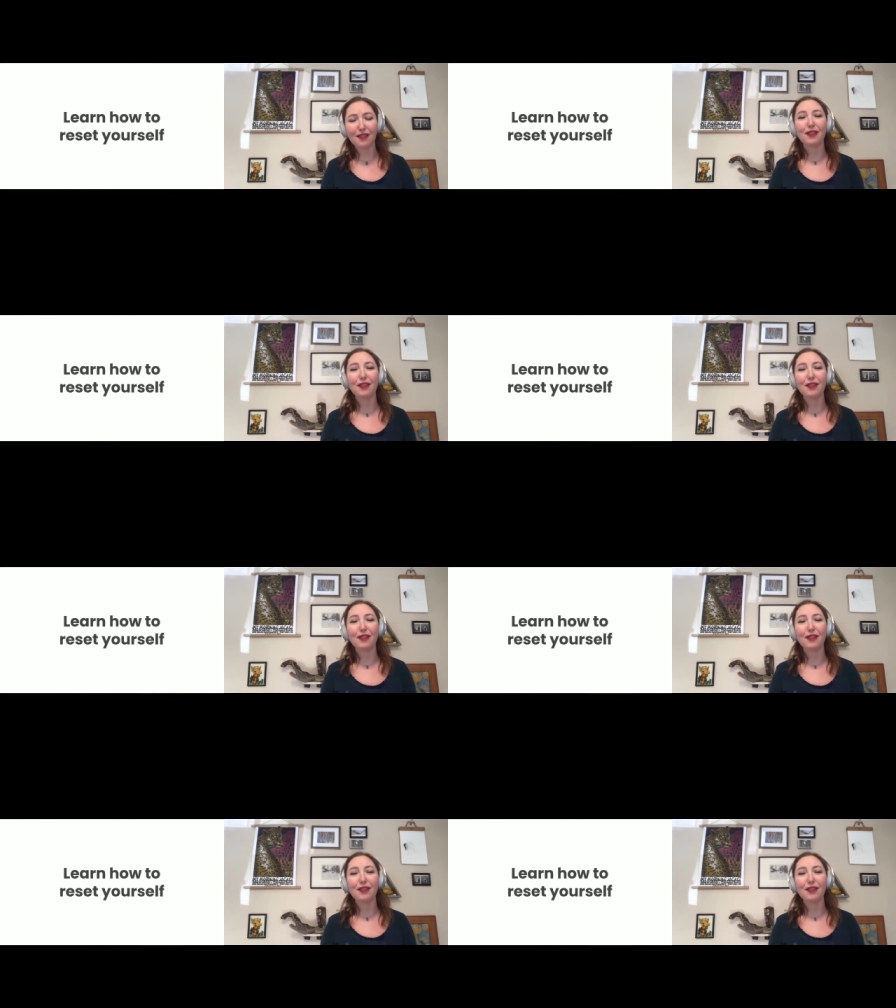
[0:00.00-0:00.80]
going
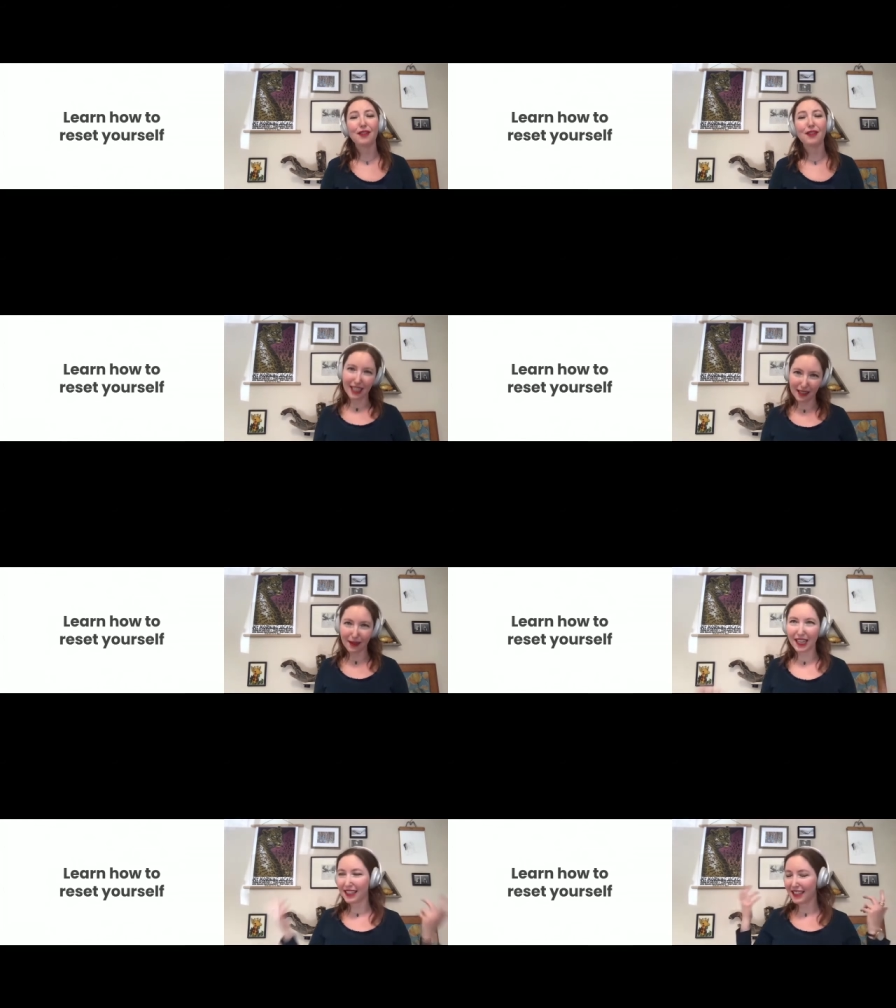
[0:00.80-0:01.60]
from meeting to meeting to
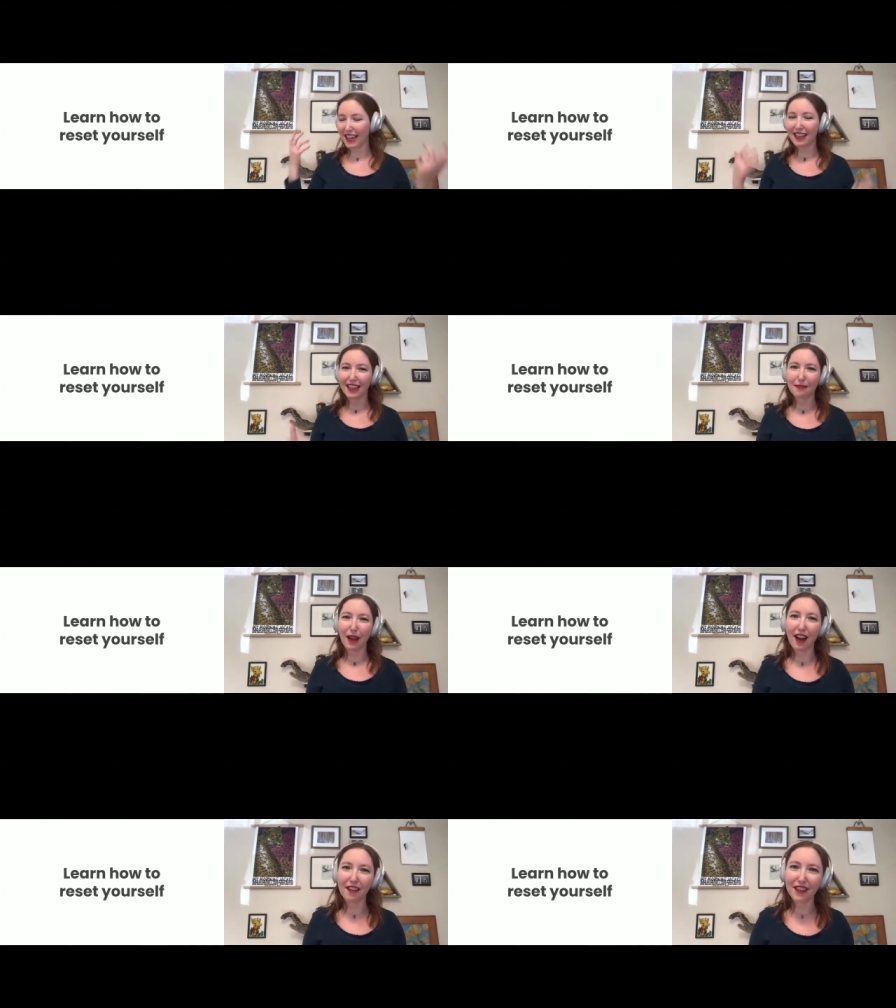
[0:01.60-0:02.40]
meeting, standing in
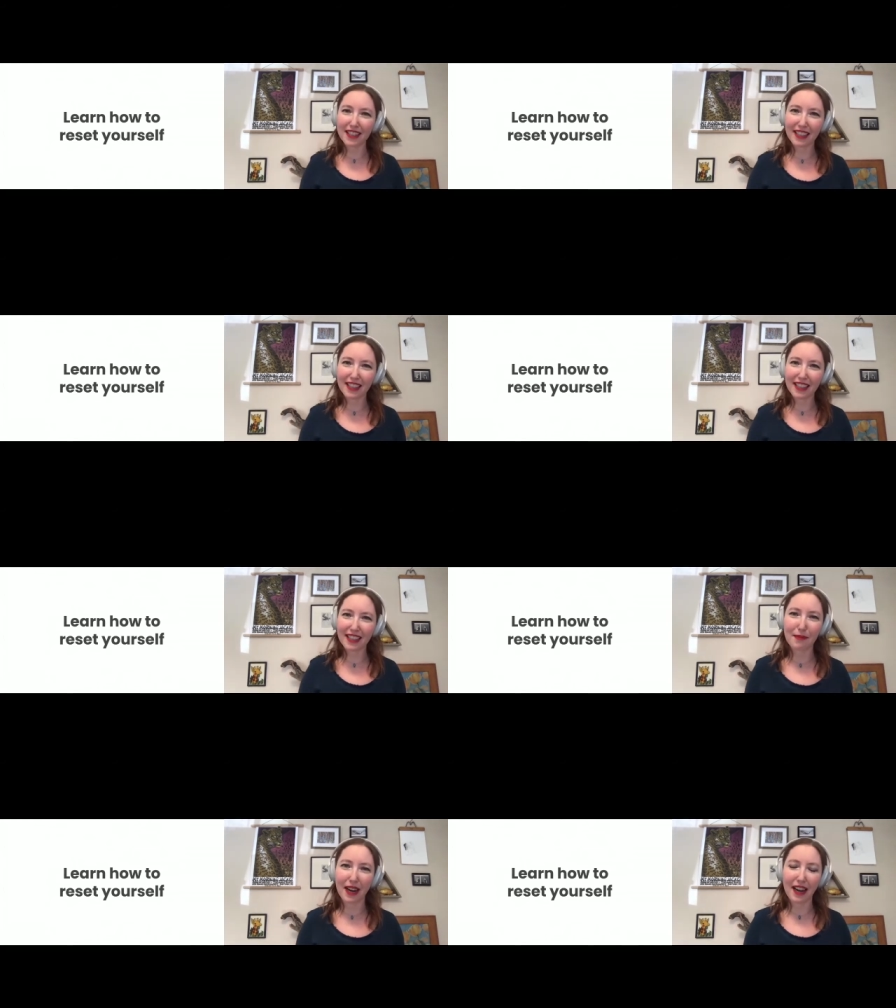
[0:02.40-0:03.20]
my office like I
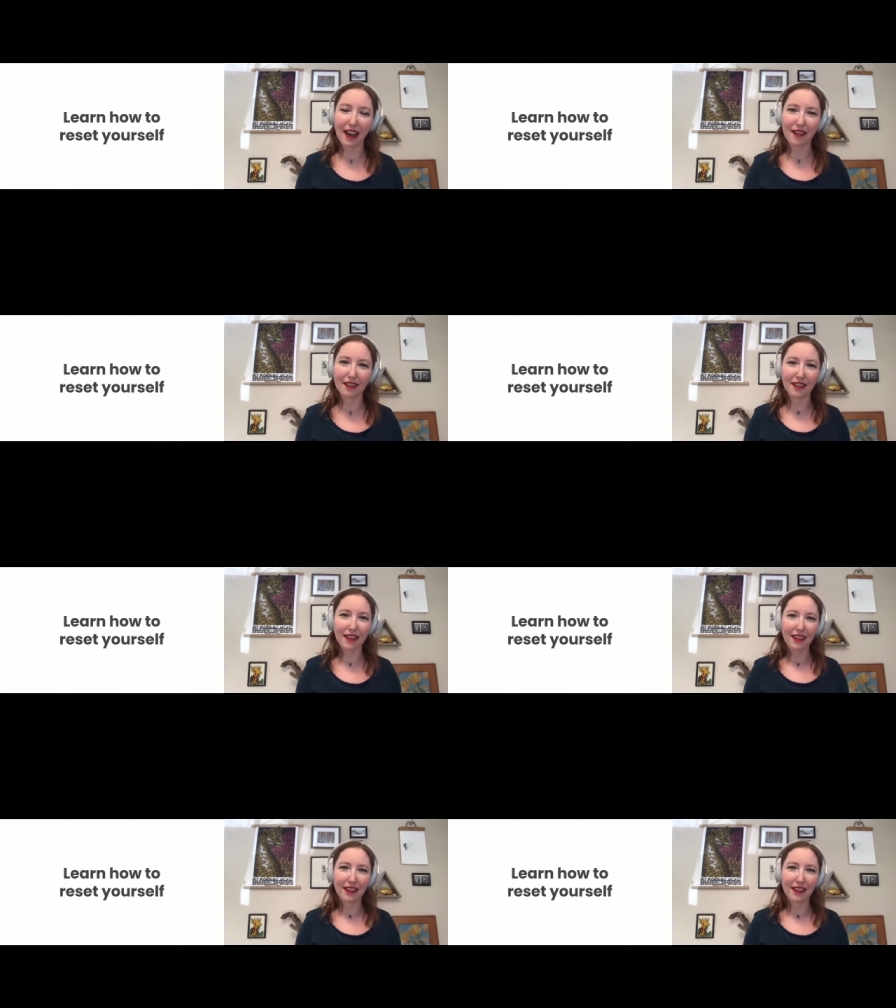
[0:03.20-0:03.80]
am right now.